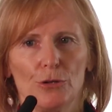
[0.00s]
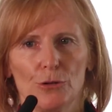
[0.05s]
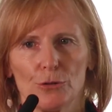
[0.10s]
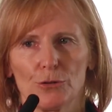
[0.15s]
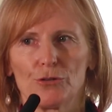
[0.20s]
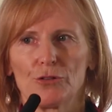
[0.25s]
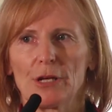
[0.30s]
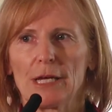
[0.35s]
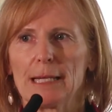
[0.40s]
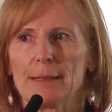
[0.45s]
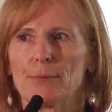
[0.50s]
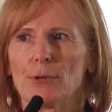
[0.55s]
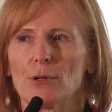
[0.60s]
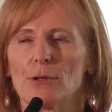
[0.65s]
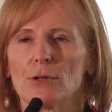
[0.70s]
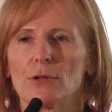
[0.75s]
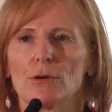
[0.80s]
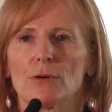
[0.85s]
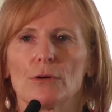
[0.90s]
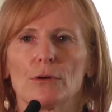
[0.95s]
your
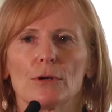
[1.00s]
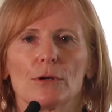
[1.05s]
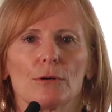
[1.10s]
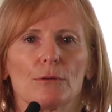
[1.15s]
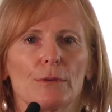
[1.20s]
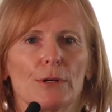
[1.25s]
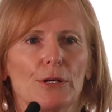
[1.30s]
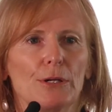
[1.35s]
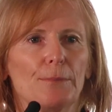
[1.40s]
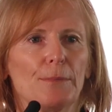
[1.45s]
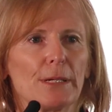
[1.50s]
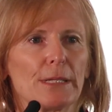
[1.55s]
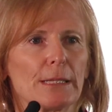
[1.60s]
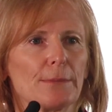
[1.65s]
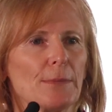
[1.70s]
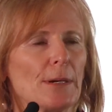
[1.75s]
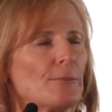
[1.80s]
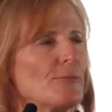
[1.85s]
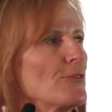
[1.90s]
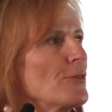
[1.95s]
table or where you
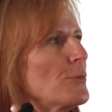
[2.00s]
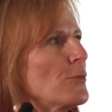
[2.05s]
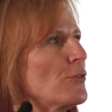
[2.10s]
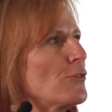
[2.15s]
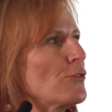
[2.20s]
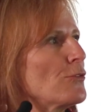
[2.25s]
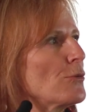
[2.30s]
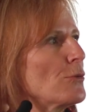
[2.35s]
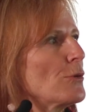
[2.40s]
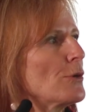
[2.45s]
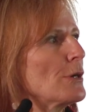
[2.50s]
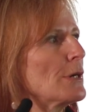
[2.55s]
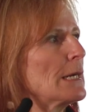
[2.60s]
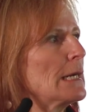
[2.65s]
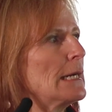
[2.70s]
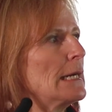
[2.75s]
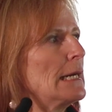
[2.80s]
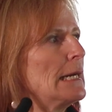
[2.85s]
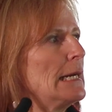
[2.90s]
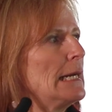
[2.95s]
pick them up from the
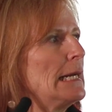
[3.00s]
store,